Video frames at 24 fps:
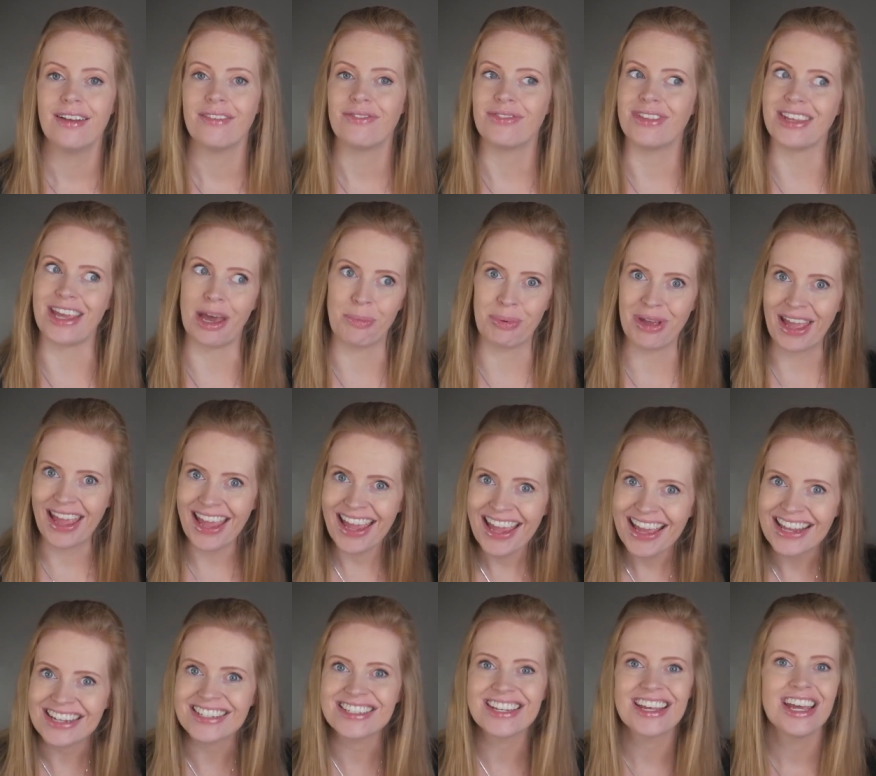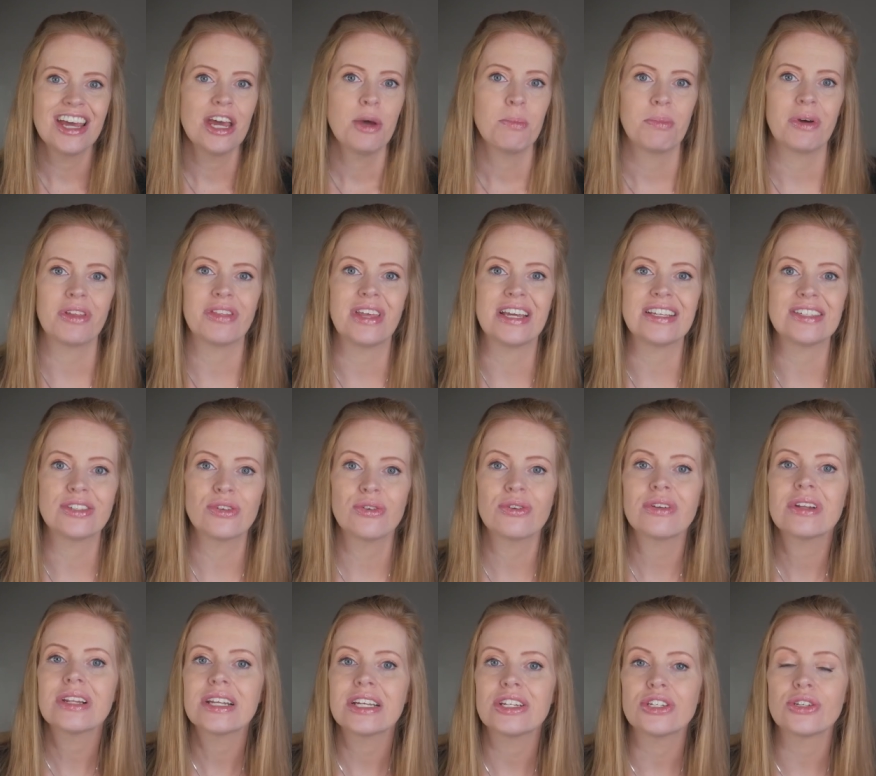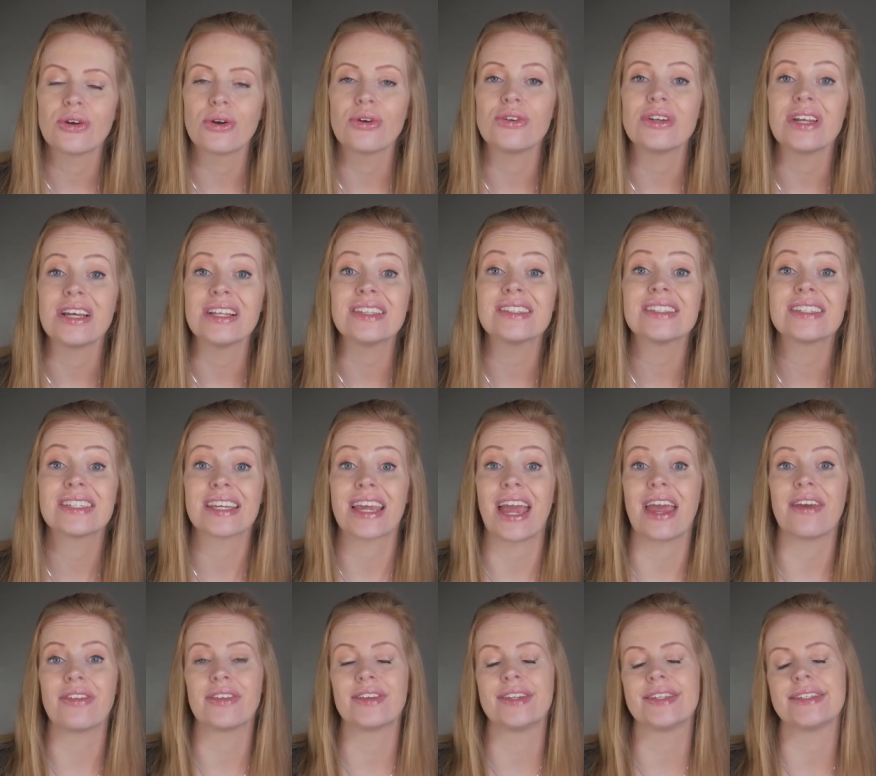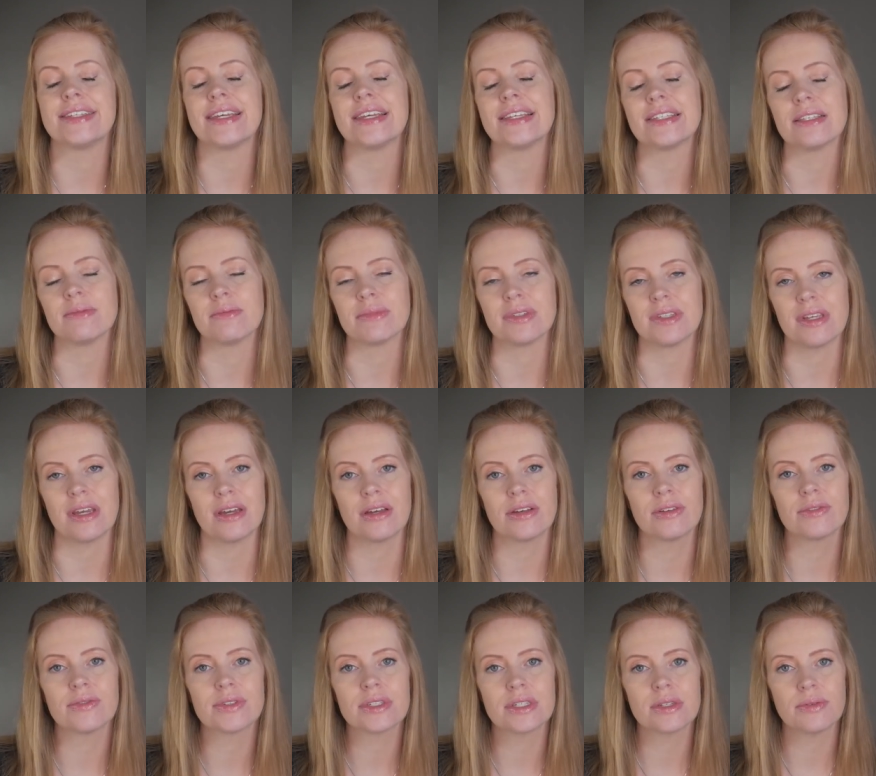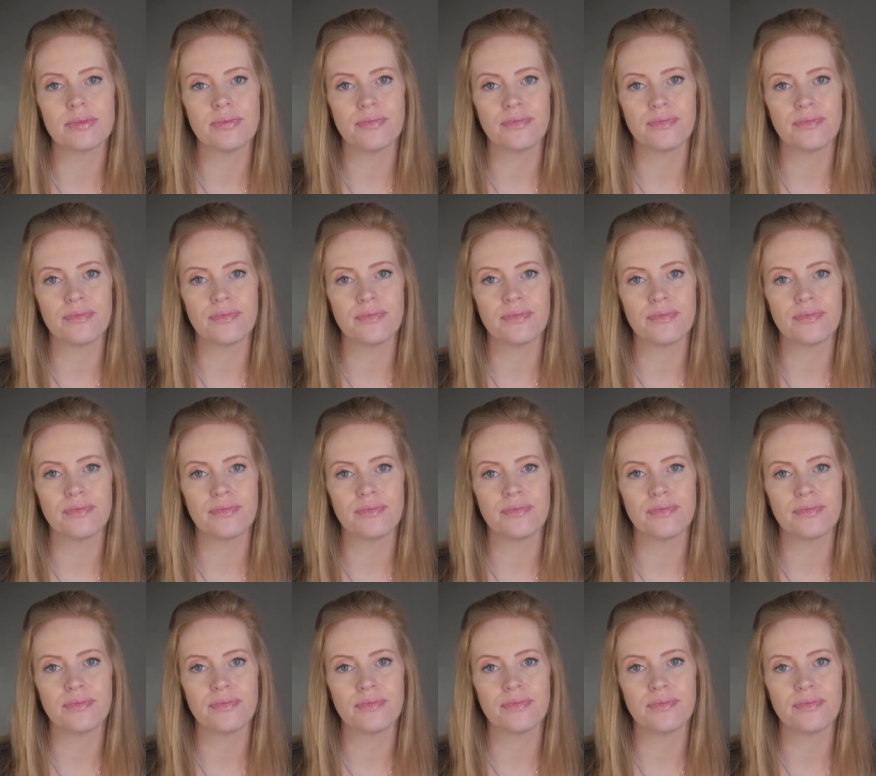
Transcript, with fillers: the upper hand, but they certainly don't instigate the disease themselves.